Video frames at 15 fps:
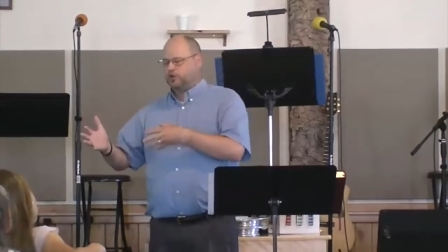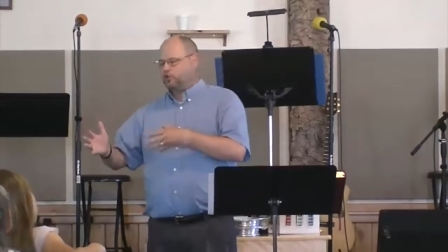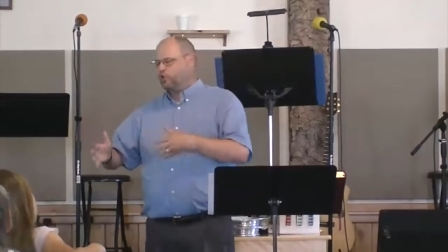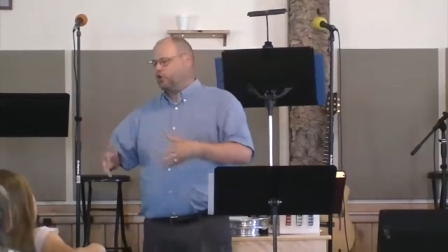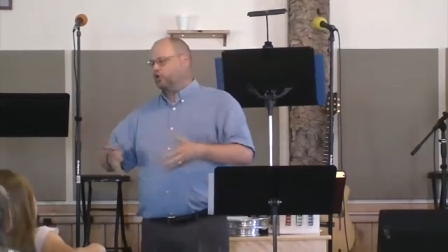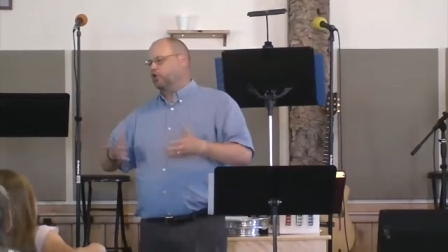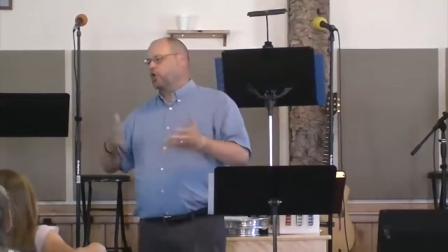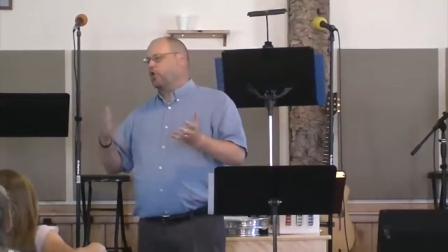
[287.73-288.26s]
you
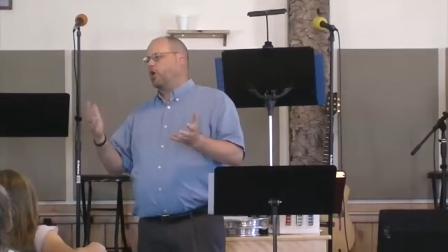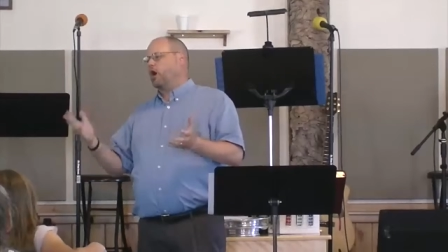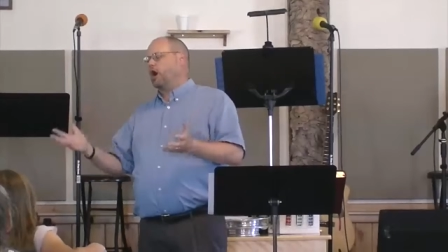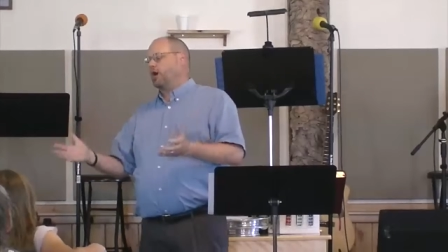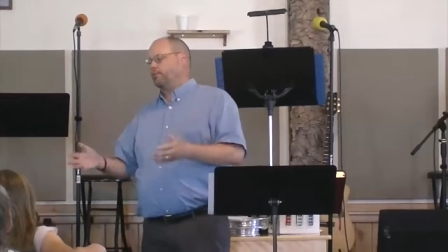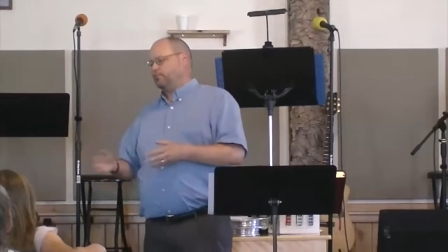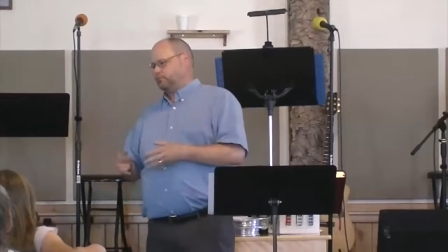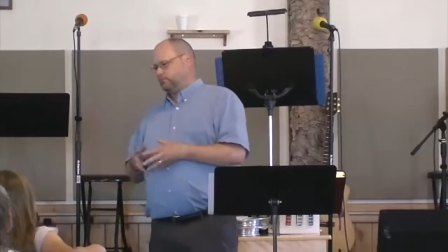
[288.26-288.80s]
will grow
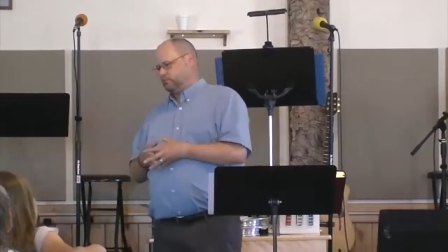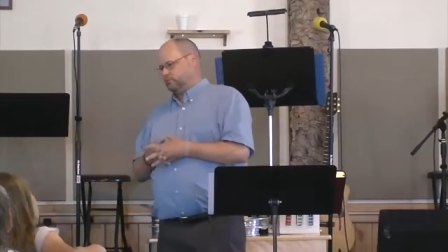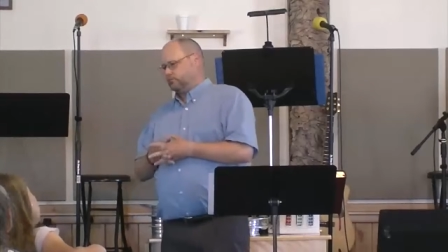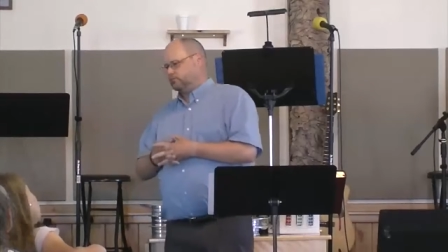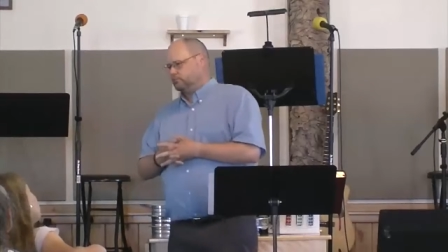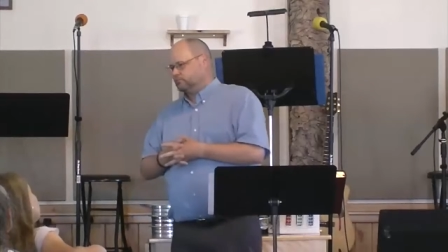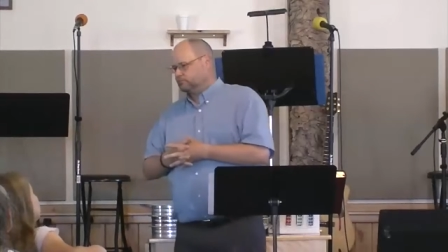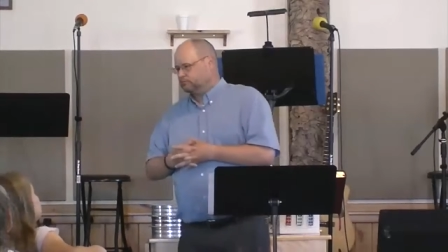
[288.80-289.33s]
up.
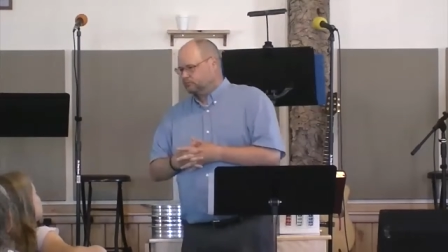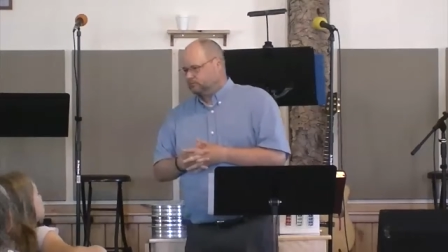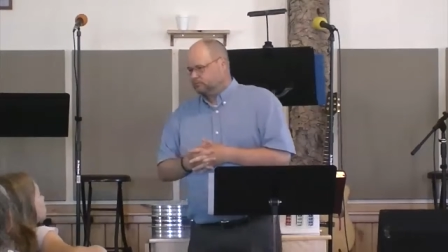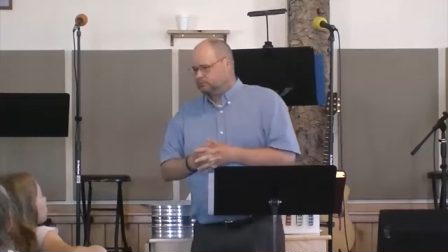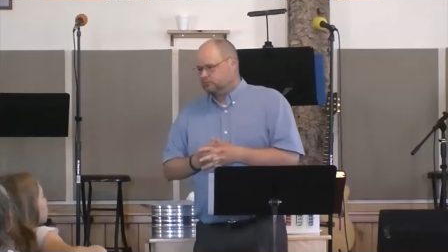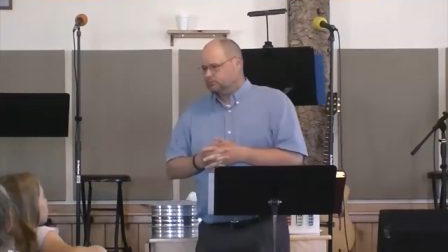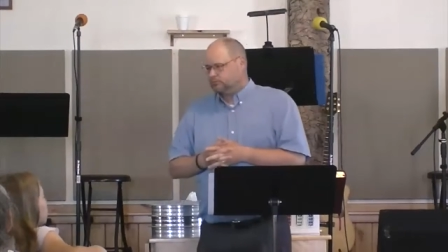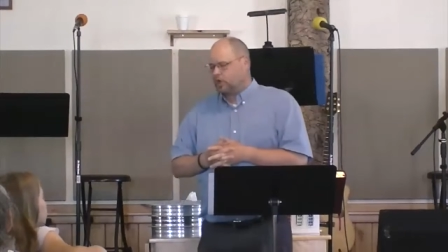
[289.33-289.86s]

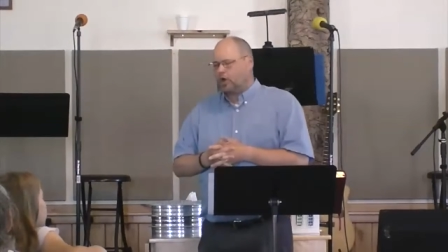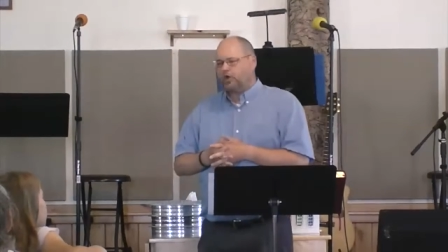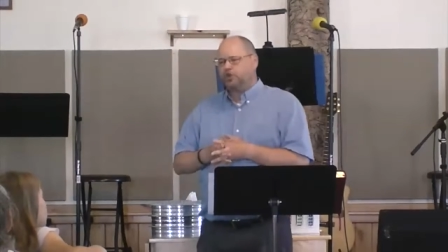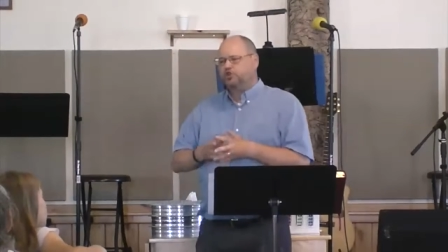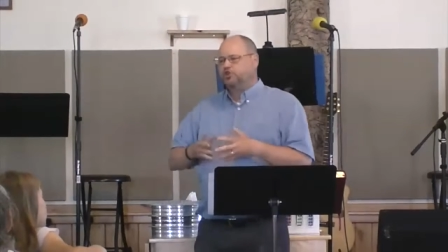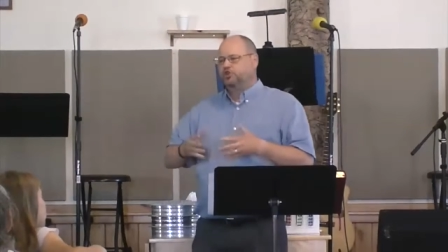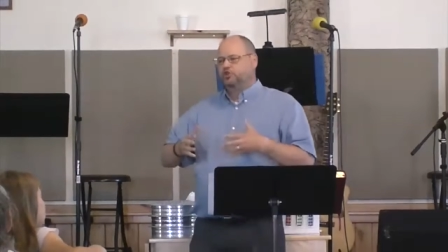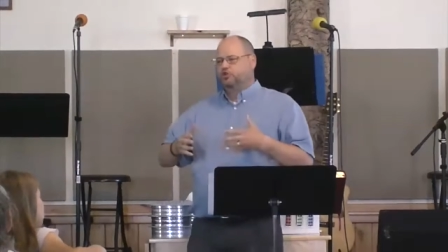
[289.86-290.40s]
No,
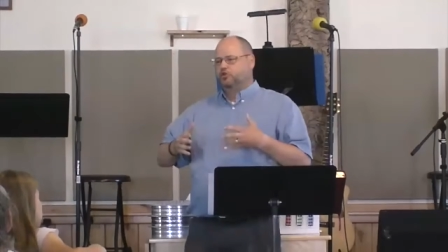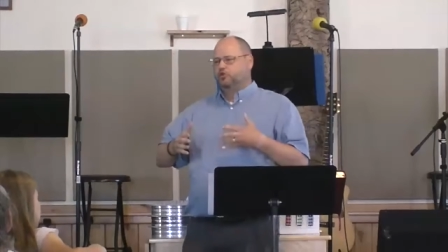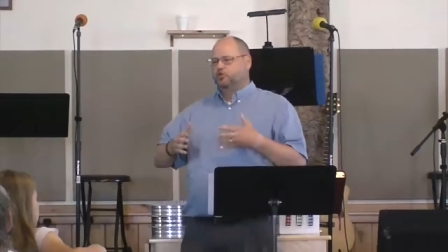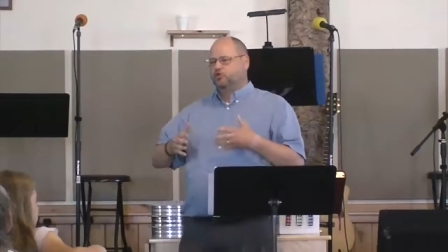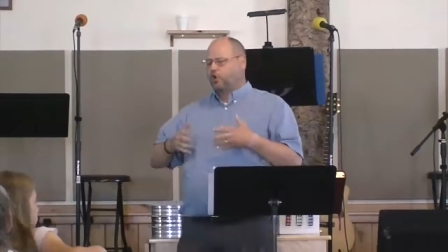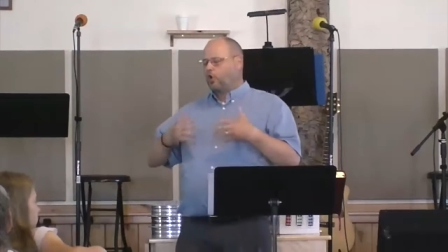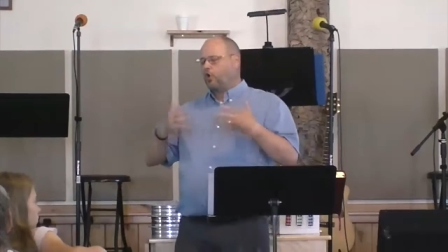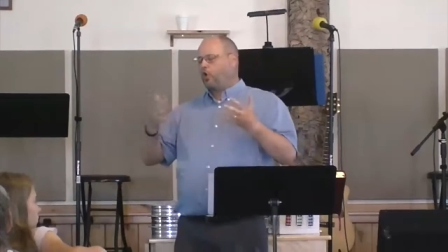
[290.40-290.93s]
you just
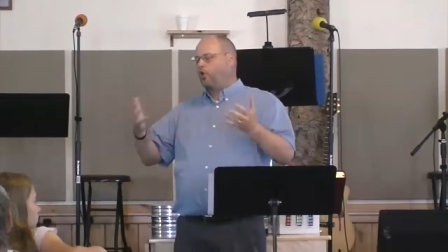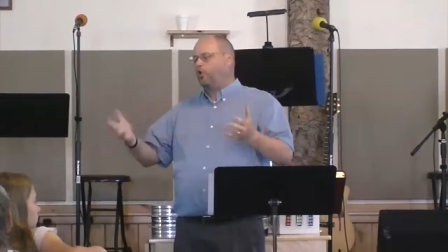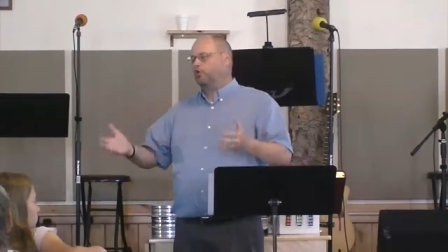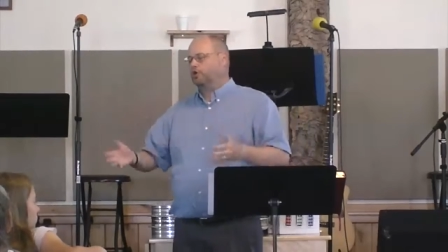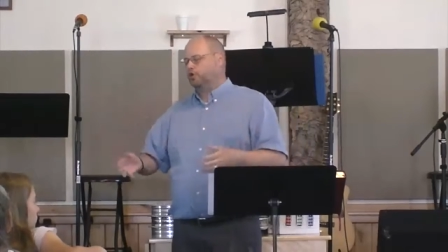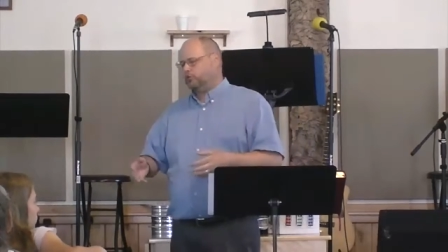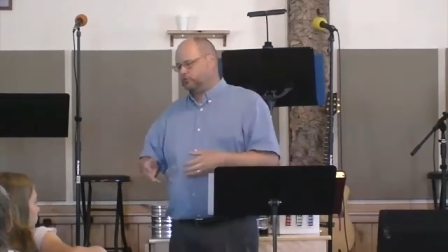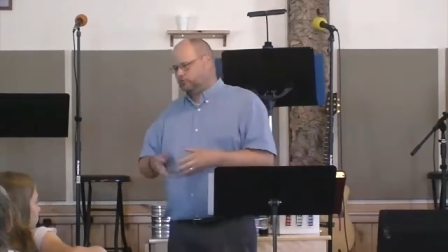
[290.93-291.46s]
grow
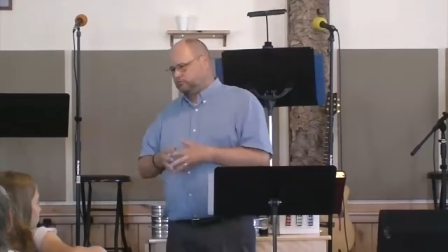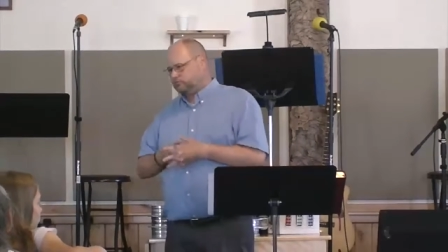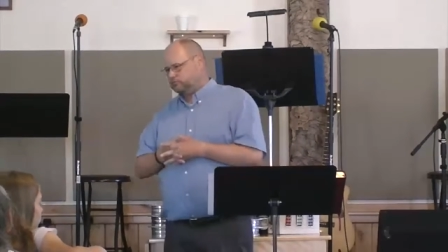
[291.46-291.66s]
older.